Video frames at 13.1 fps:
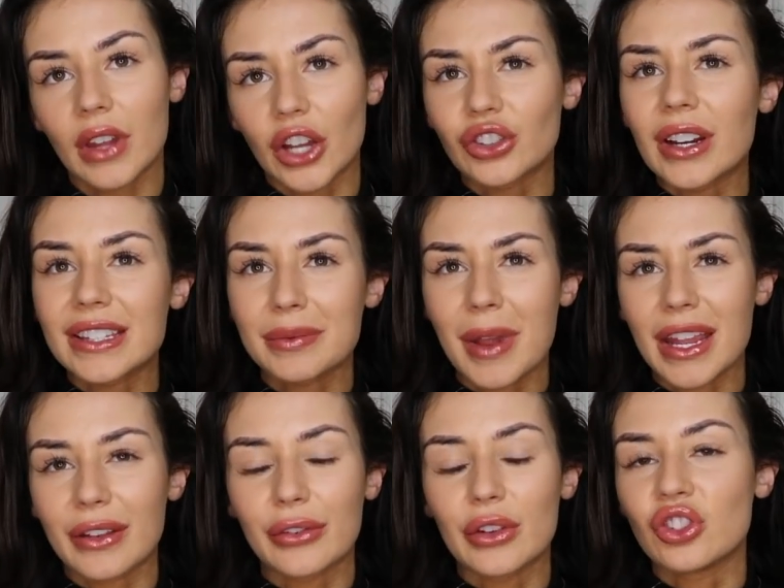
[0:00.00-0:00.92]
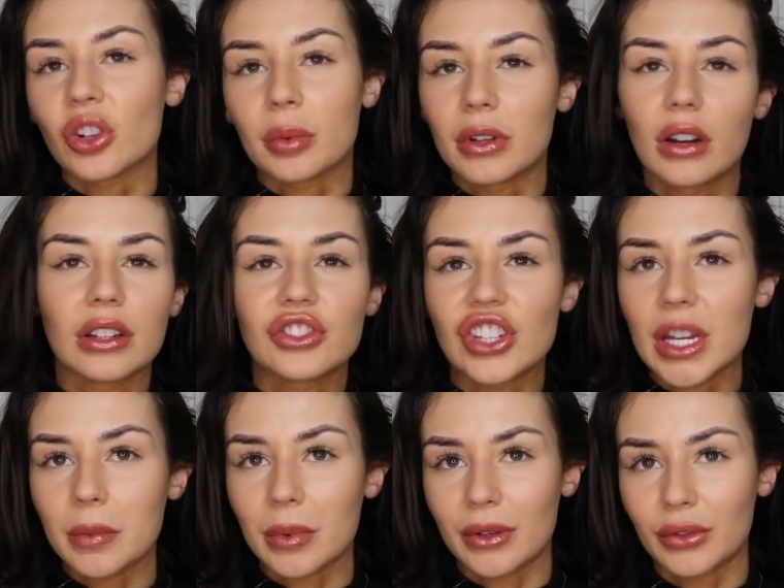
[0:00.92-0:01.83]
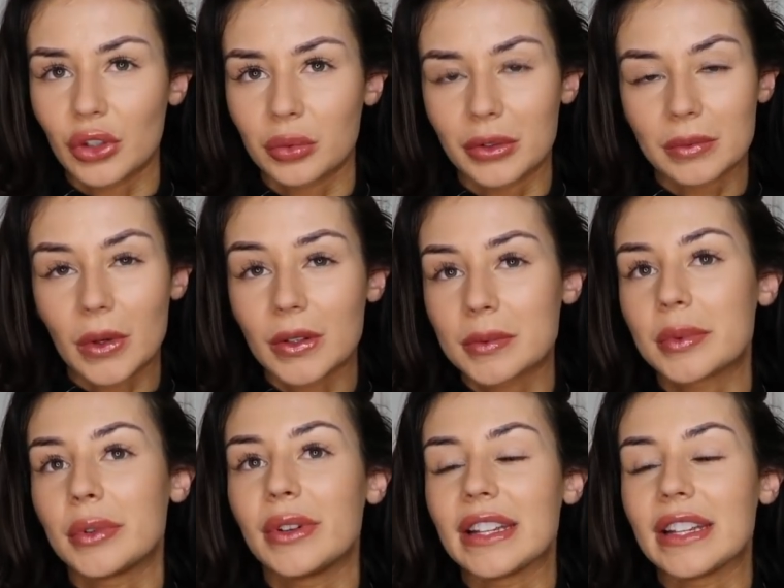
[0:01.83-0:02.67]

I try to make food shopping as cheap and affordable as possible,